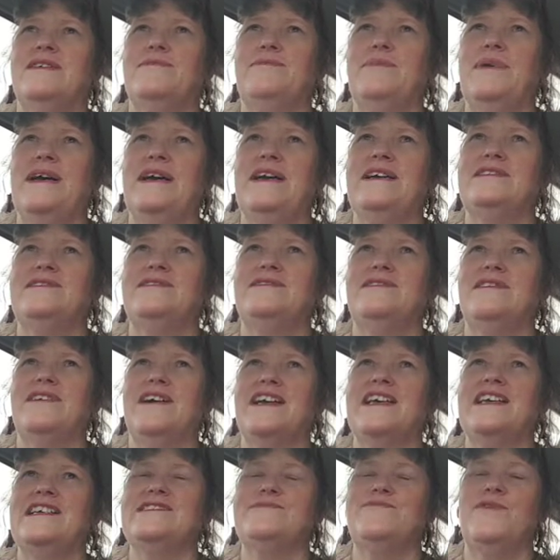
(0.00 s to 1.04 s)
But I
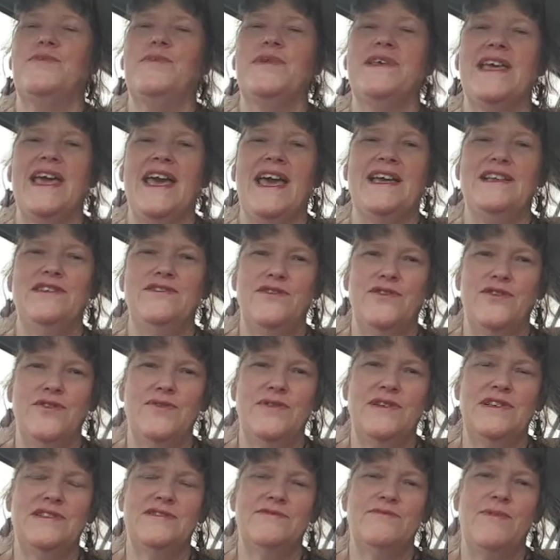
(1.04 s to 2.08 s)
guess what we can do
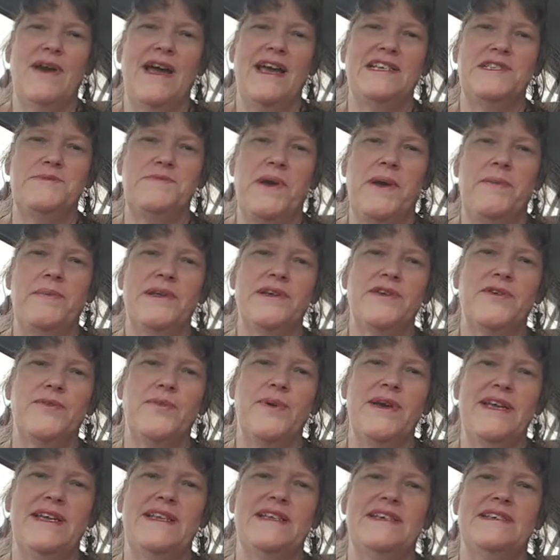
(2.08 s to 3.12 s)
is raise public
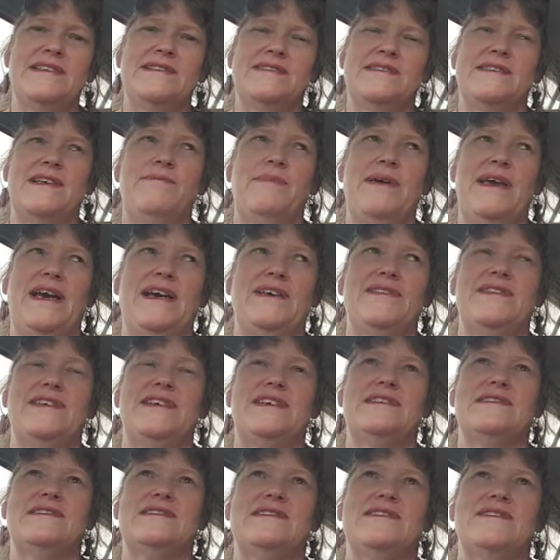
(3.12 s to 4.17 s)
awareness about
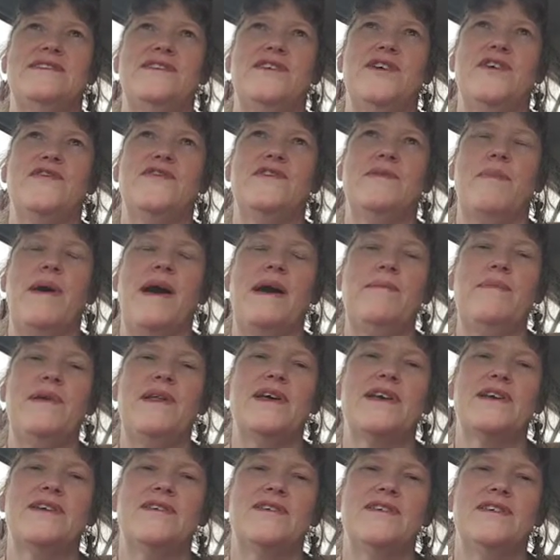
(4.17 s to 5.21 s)
this. You know, if the
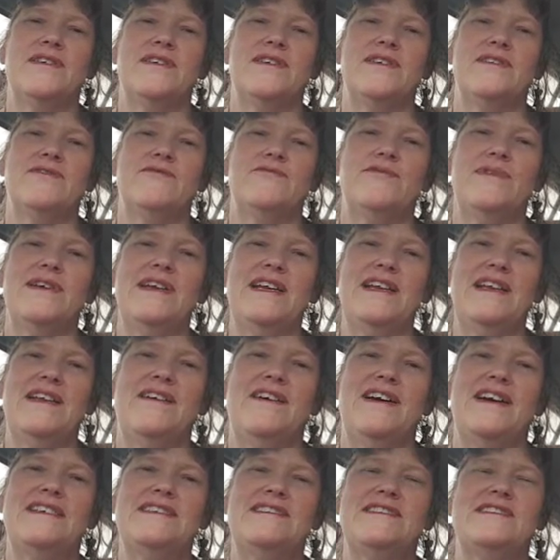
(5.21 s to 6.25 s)
public
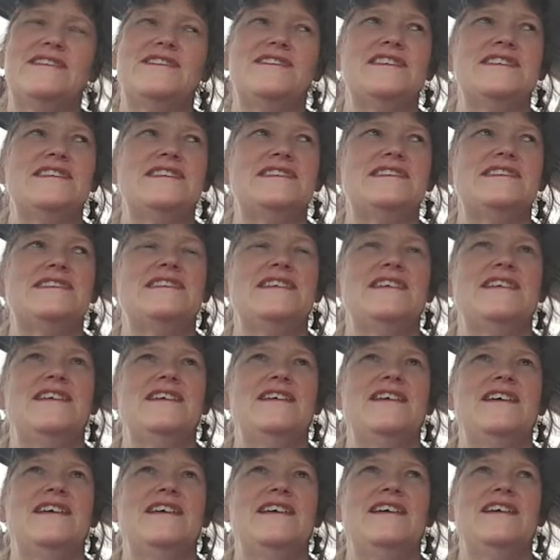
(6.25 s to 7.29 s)
realise just
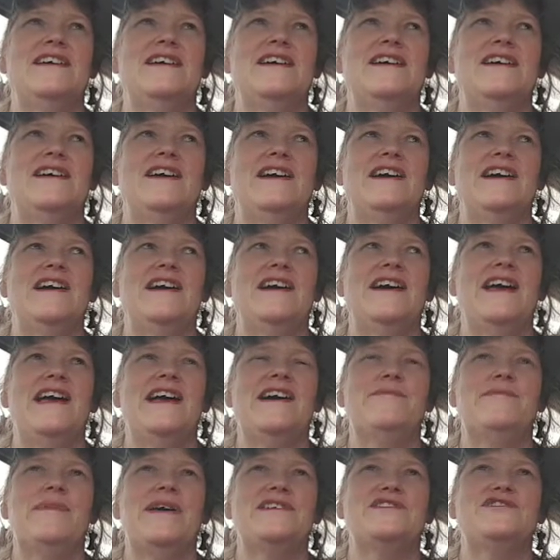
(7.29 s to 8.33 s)

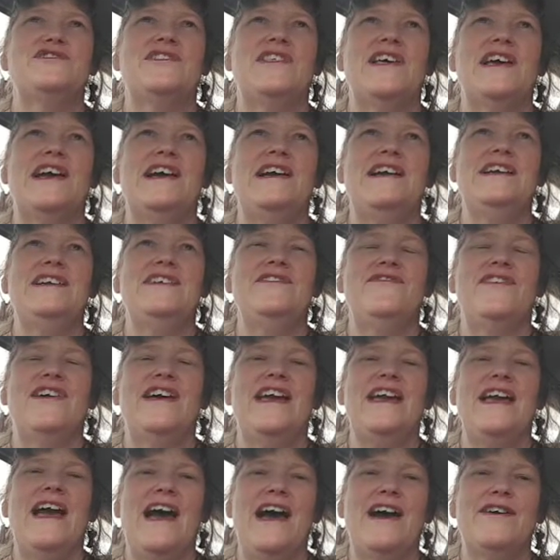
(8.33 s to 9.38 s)
how much
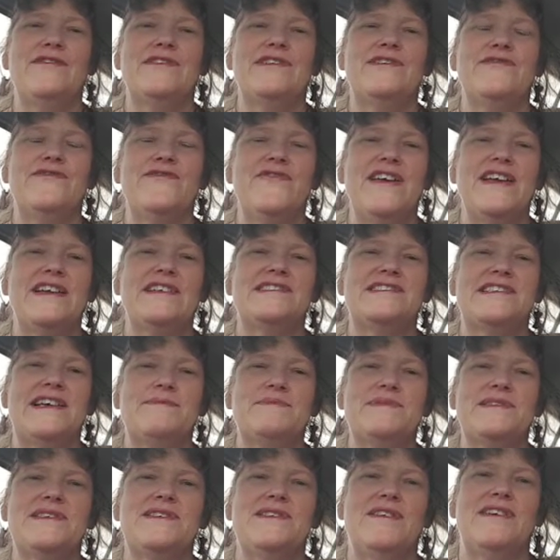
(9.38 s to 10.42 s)
they are in effect
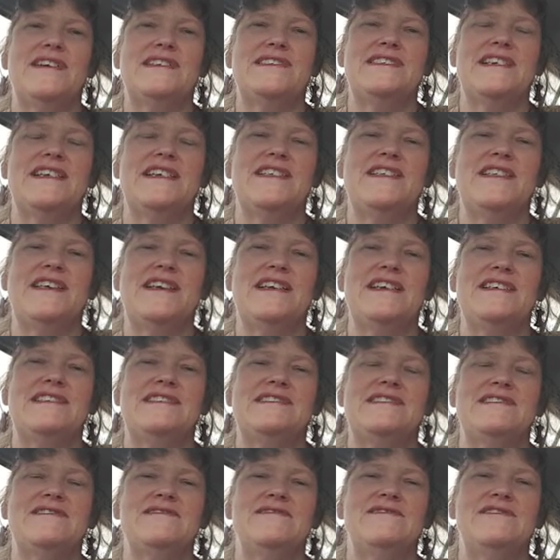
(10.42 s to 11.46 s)
subsidising
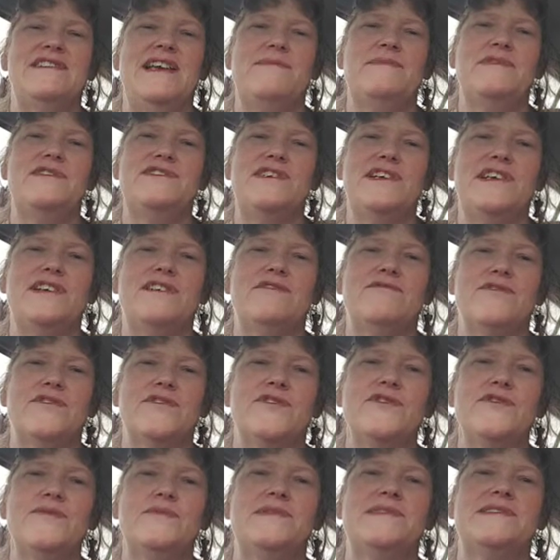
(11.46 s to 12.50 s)
these damaging
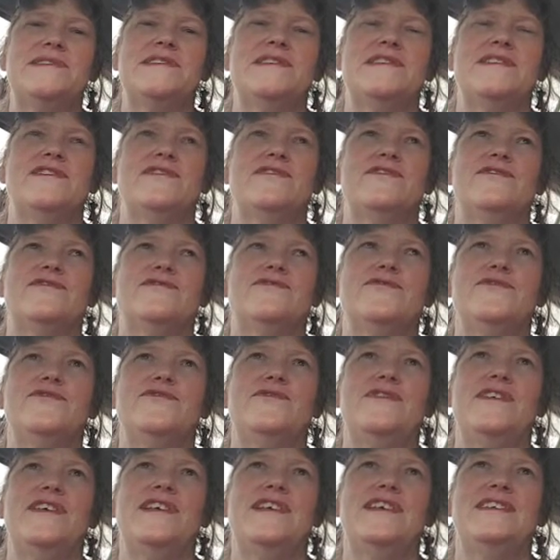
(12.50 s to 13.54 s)
groups
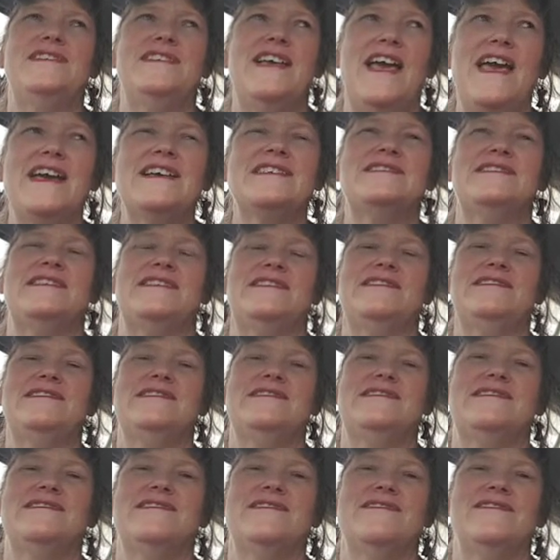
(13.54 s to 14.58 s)
through their
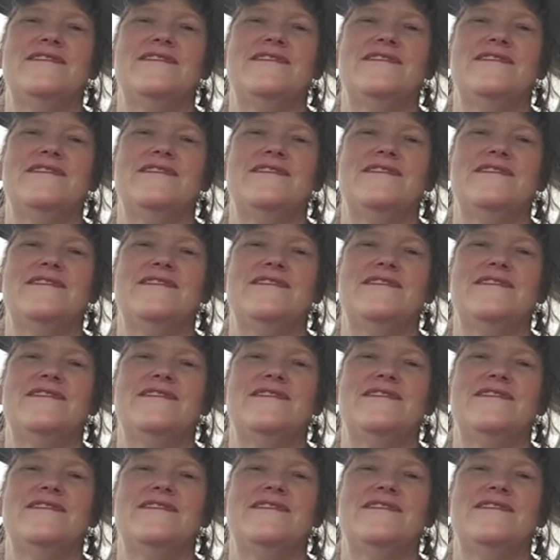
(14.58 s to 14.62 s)
taxes,